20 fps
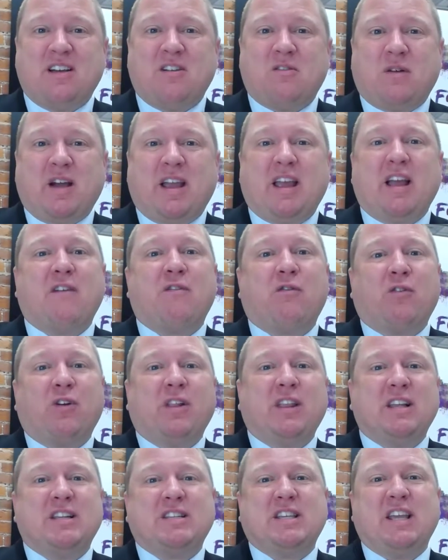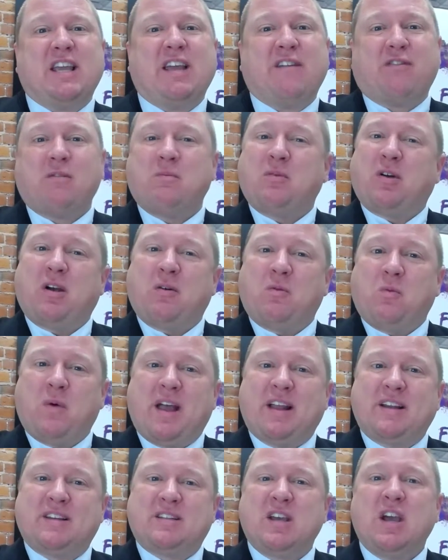right? Of really seeing it from where it
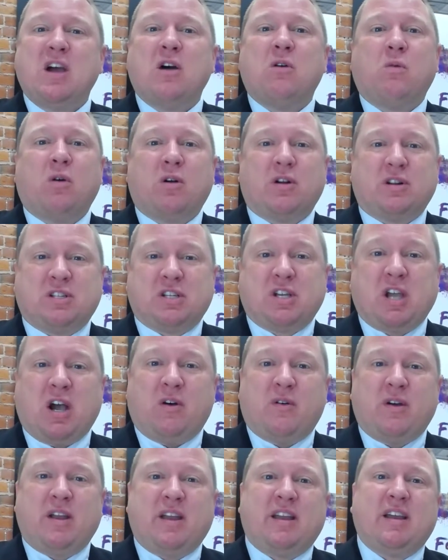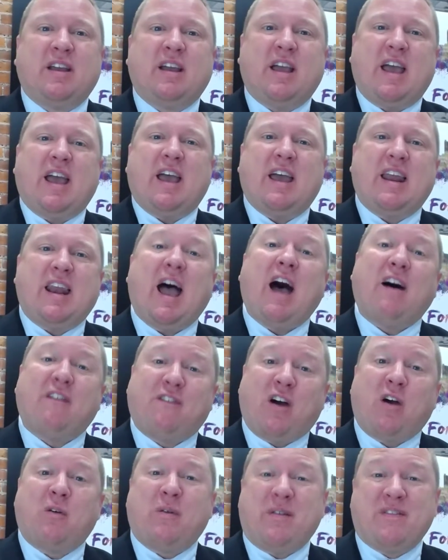went, where it's going, and how
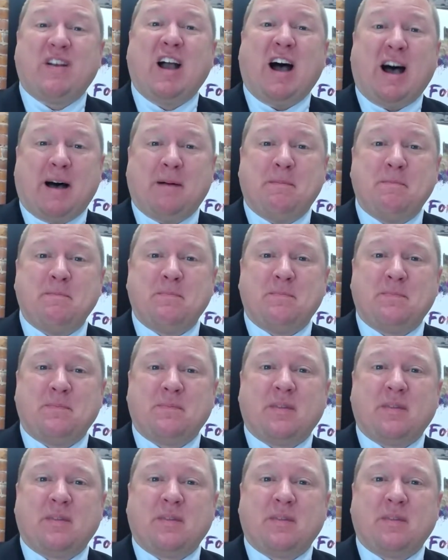far we've come.